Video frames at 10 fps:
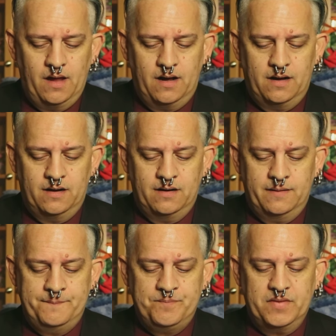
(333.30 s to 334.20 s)

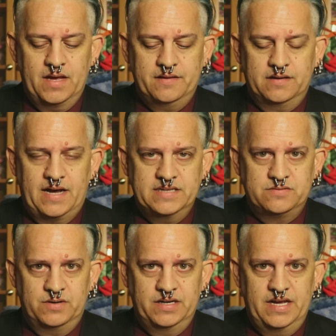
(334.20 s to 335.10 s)
Uh, and the
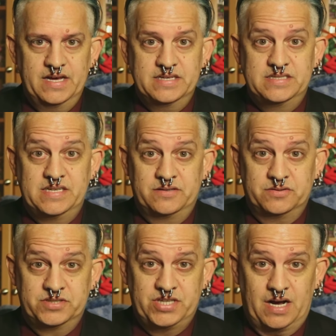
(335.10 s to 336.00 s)
last one is
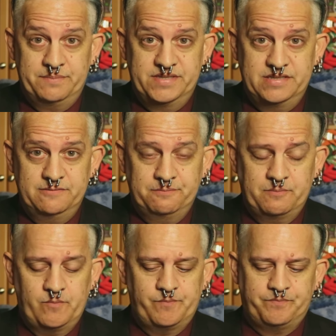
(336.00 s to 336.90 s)
Central Shops,
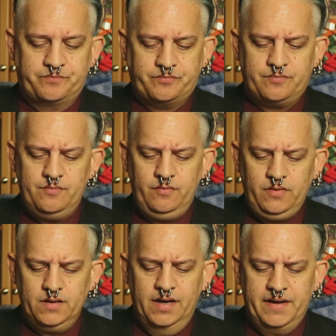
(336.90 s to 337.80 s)

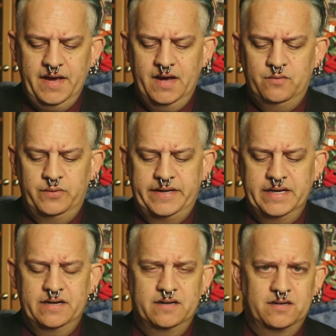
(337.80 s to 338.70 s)
again, we
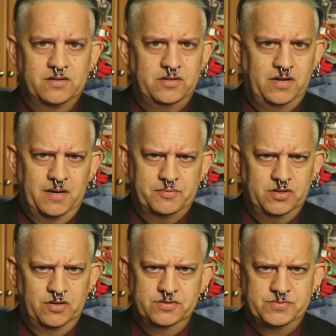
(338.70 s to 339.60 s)
get cl up
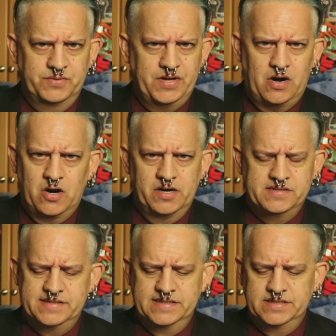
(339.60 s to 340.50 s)
close with the
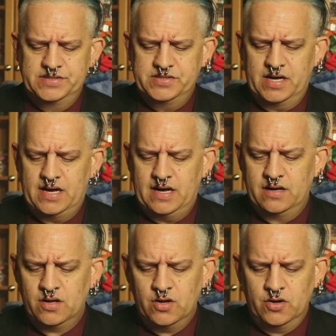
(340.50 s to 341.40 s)
artisans uh,
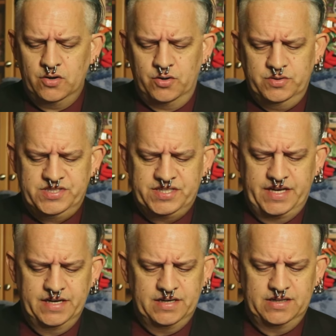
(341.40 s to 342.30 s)
whose
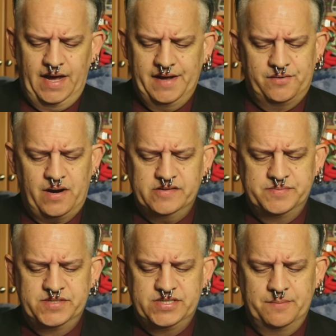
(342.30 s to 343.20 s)
skill and
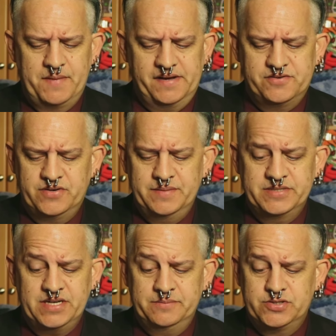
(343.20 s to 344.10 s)
craftsmanship make dreams
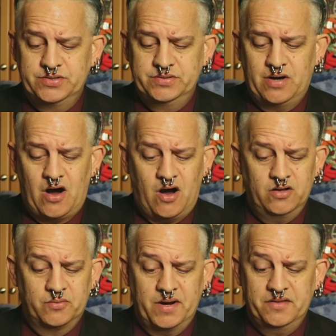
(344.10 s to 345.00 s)
come true
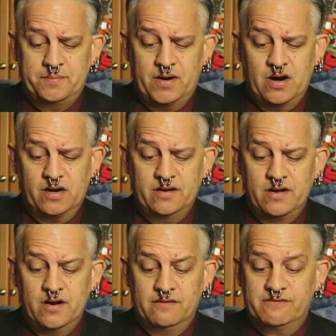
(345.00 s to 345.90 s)
all around the park,
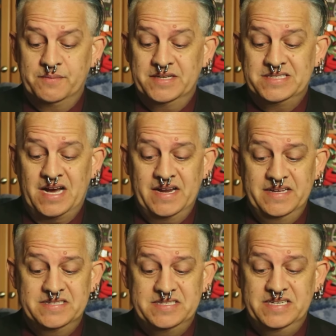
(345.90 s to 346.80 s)
from the
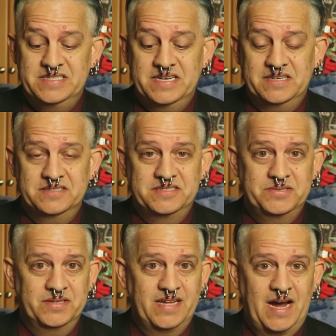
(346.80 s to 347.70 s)
tiniest details
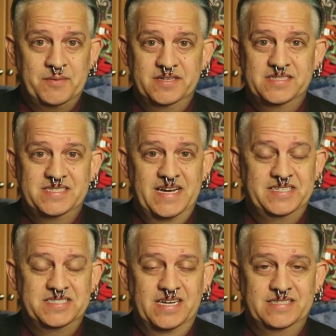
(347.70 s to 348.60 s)
to elaborate stage
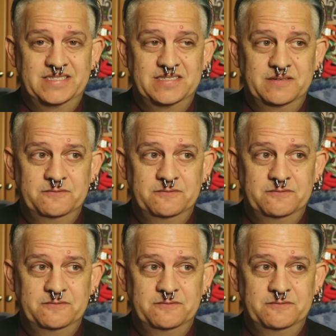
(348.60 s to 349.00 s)
sets.